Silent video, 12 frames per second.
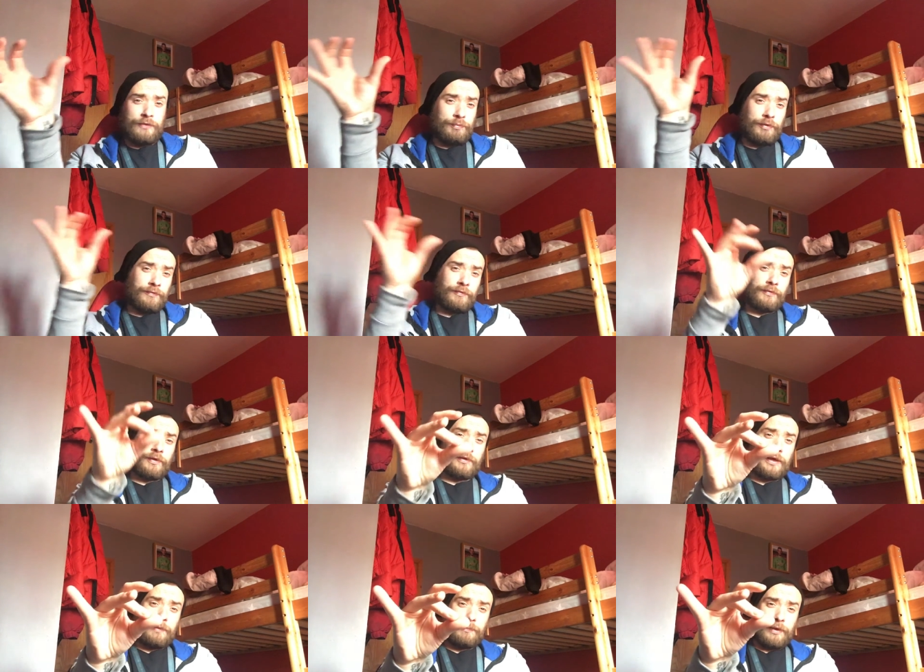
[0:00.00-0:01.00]
These prices will go
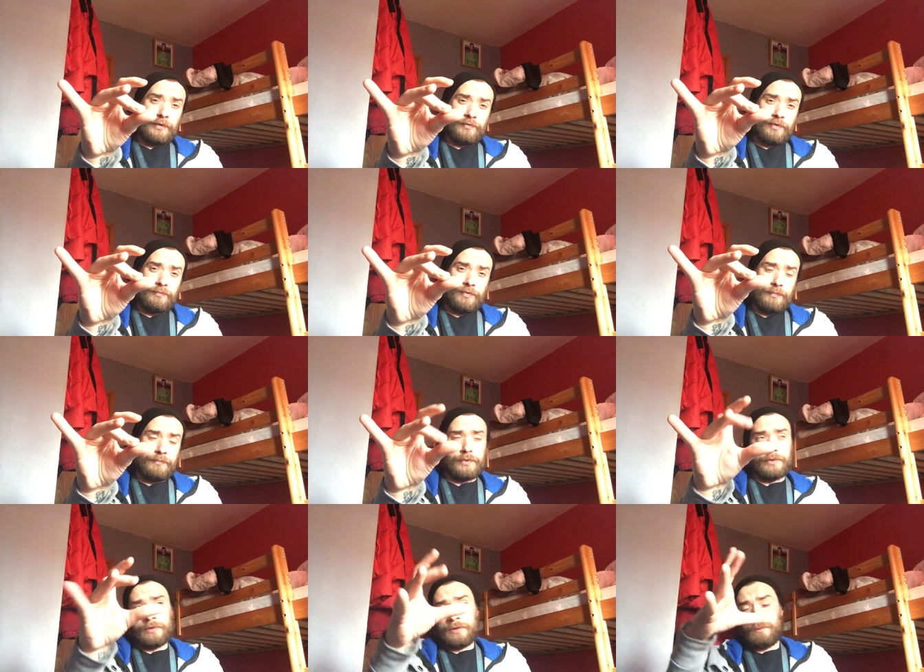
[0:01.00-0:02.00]
down by
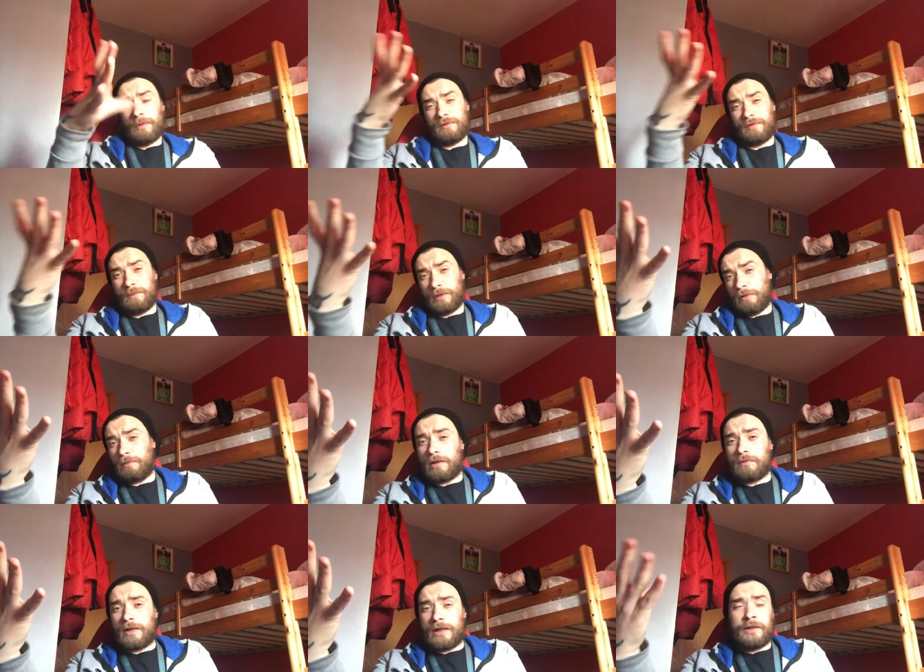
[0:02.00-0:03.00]
September, by the time I go
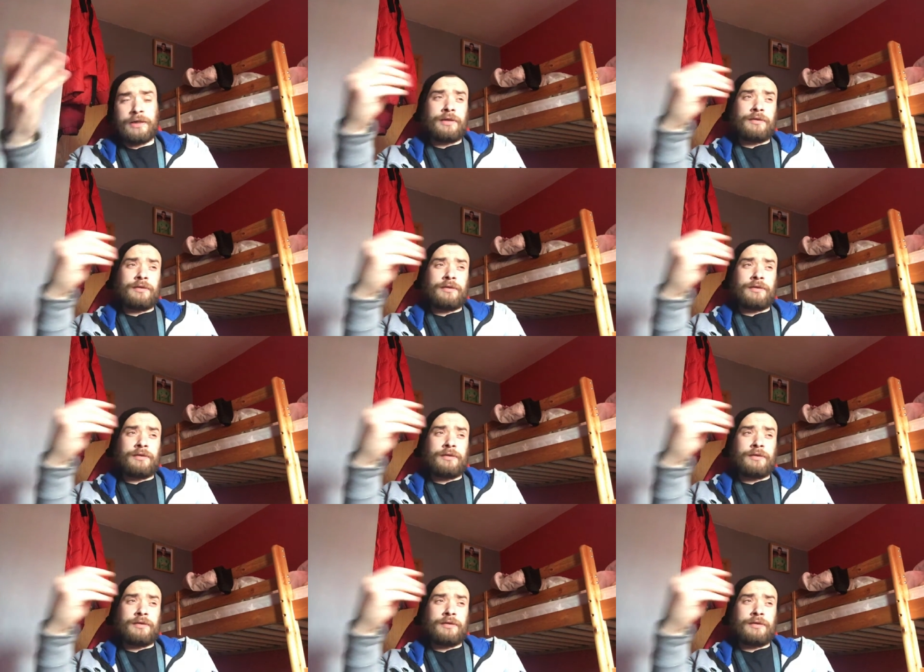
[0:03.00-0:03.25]
out there.